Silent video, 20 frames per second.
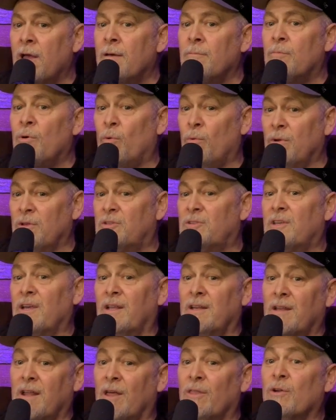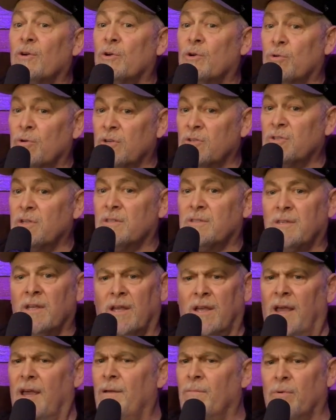but when we see another Christian say,
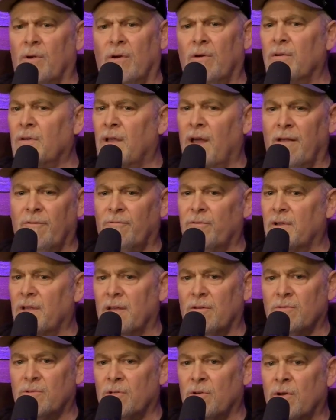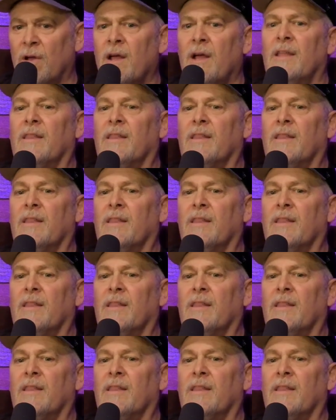hey, bro, God forgives you,